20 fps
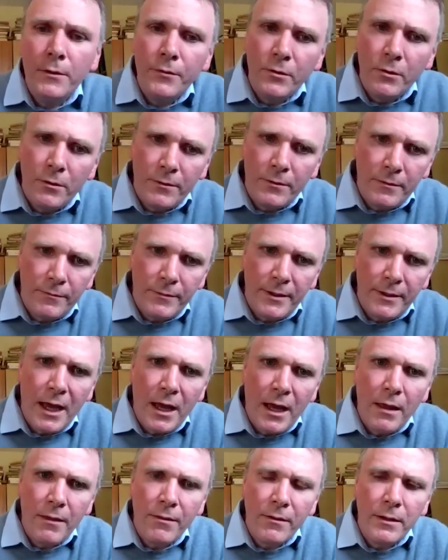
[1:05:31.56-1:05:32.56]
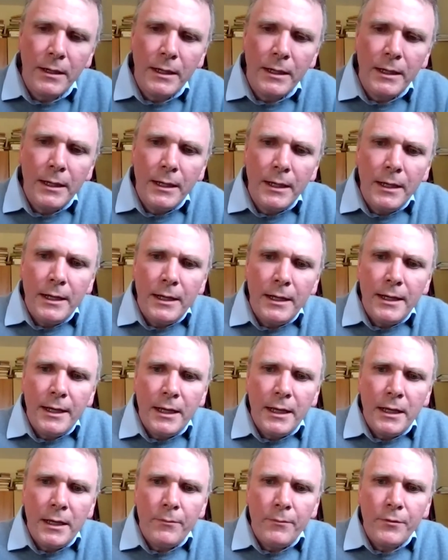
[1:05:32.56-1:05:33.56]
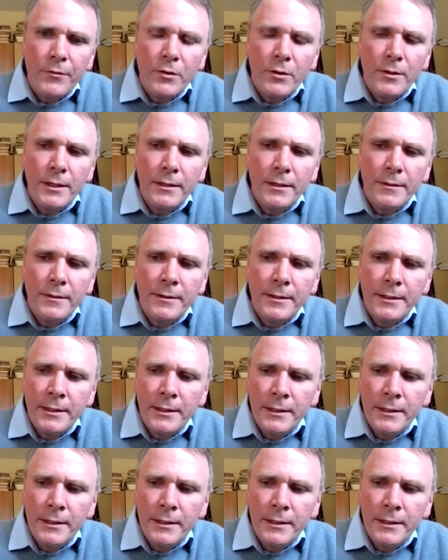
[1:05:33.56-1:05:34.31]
source of death. Yeah. So the